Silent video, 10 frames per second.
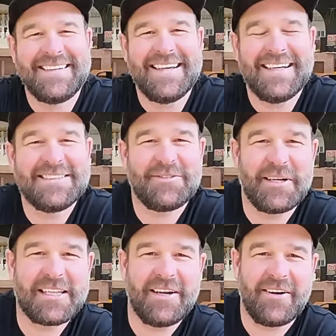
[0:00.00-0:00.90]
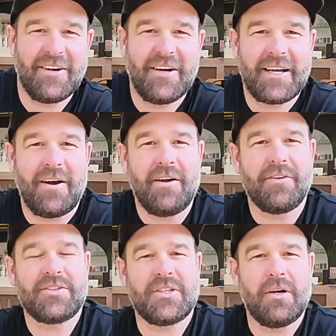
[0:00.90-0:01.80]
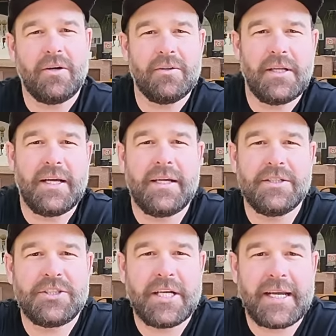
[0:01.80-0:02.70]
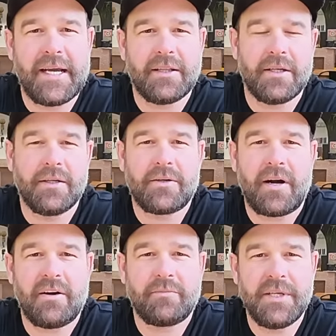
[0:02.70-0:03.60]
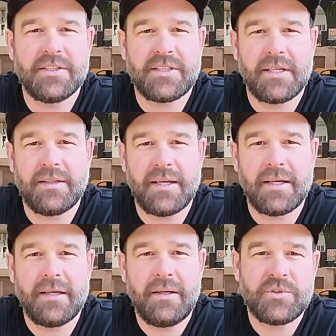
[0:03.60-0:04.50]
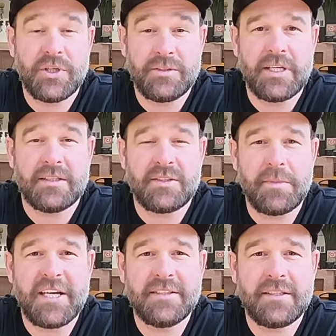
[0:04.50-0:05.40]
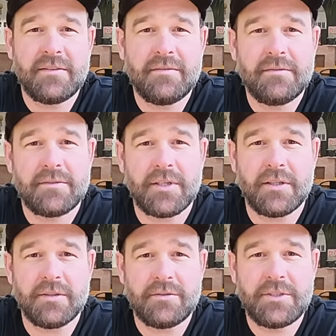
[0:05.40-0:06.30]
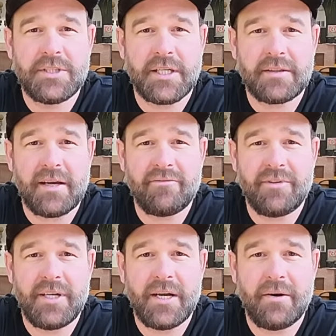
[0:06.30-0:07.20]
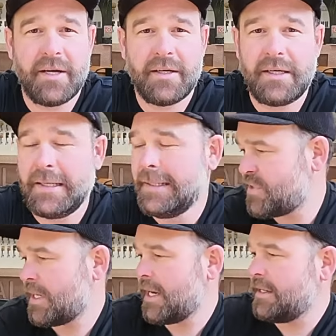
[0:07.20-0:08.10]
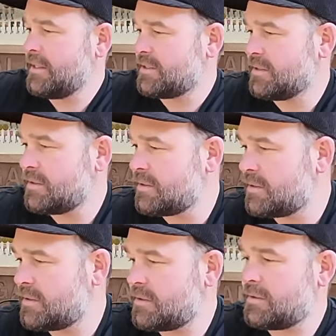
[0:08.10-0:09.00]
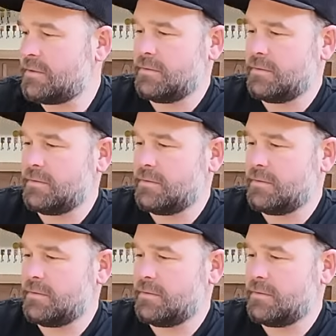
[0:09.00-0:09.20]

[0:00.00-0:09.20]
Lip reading: It's where Claire and I go over to Seoul and check out the craft beer scene there. Turns out it's amazing, so check that video out. Today this is